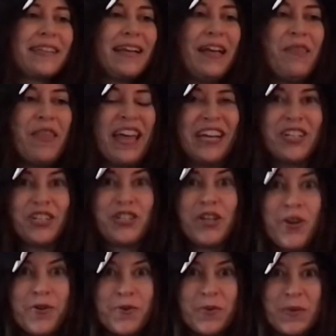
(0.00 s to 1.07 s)
And they show
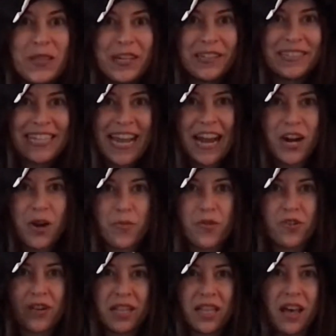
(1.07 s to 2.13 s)
their terrible
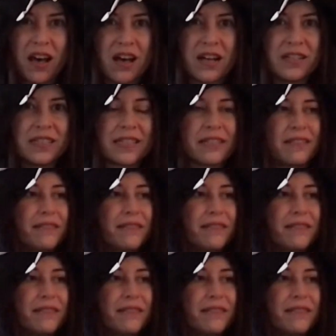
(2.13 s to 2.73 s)
claws.